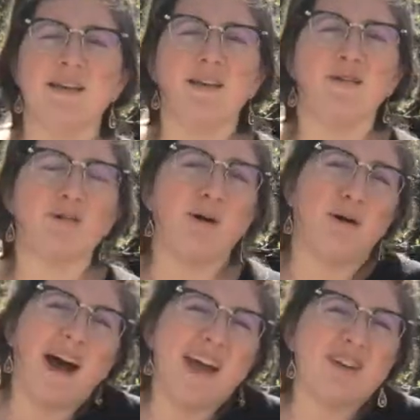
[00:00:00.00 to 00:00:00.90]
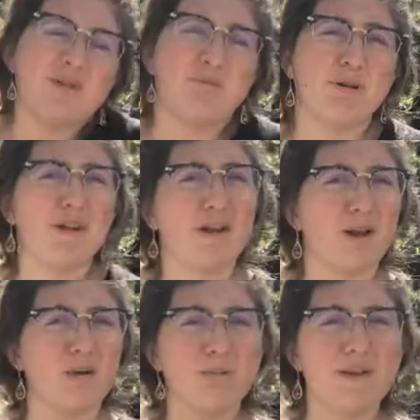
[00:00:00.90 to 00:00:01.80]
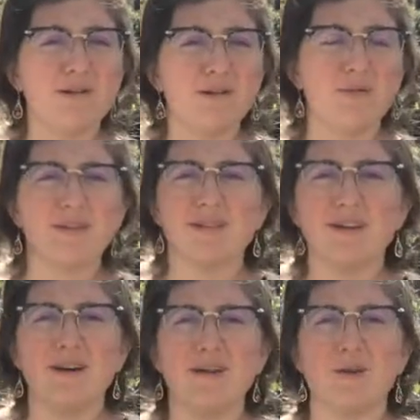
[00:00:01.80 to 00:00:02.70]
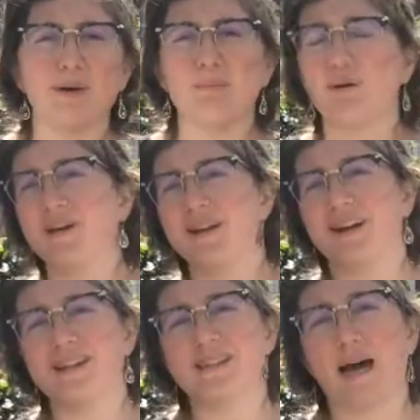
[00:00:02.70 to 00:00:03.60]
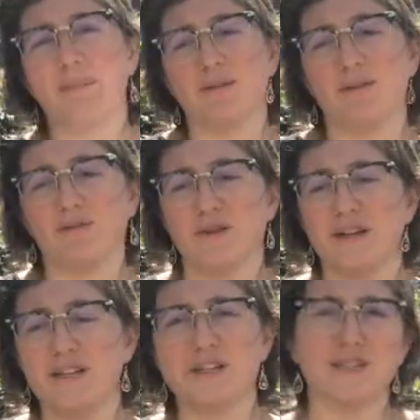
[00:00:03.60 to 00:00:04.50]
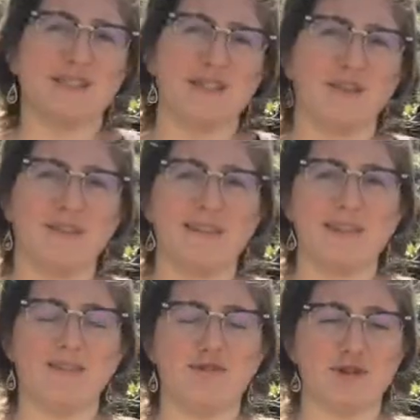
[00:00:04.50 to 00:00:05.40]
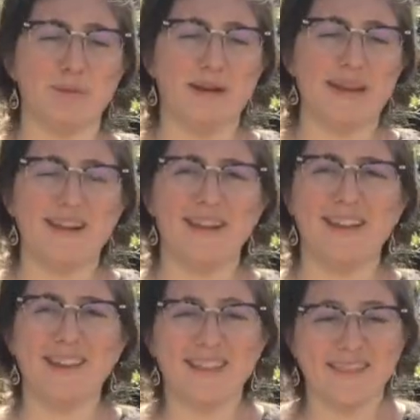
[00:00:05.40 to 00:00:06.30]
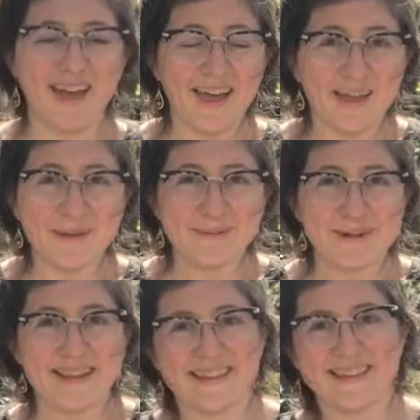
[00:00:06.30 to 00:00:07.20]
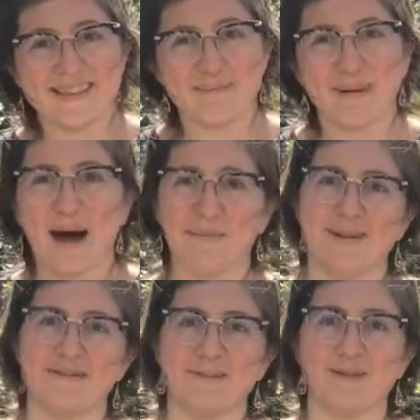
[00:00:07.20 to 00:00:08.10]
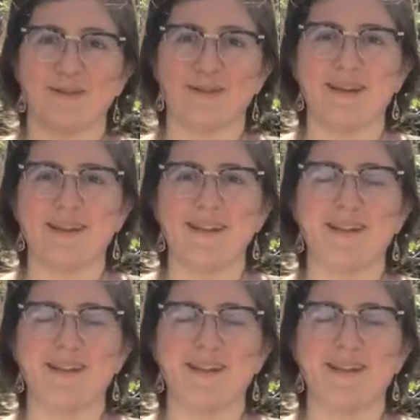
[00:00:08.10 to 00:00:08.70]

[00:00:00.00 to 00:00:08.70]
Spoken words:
So I could put it on a windowsill or put it on top of the fridge until the seeds germinate. Then when I see them popping from the soil,